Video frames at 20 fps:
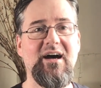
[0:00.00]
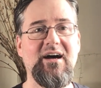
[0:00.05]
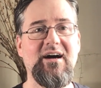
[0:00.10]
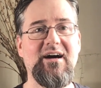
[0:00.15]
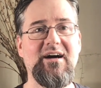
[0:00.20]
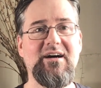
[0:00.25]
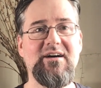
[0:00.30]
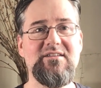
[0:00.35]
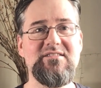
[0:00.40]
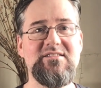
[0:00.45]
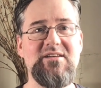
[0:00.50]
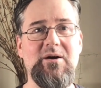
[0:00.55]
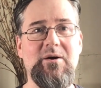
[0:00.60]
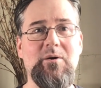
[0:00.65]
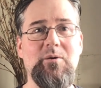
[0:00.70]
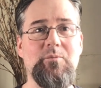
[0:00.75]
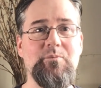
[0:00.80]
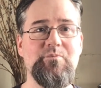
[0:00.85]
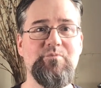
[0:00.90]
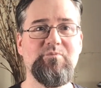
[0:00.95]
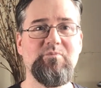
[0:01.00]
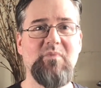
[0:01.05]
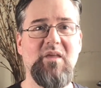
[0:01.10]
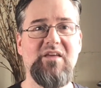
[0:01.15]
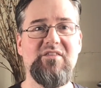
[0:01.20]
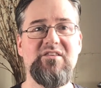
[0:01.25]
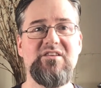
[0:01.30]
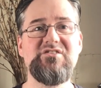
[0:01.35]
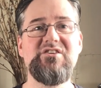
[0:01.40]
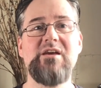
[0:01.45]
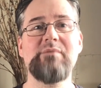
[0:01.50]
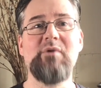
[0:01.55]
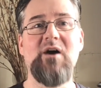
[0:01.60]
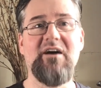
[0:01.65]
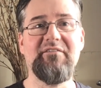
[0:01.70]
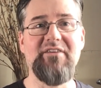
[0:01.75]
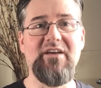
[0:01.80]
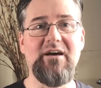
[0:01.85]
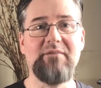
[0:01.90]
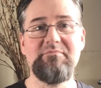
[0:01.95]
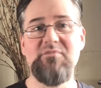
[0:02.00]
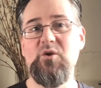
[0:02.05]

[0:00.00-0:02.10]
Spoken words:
So the G Mafia,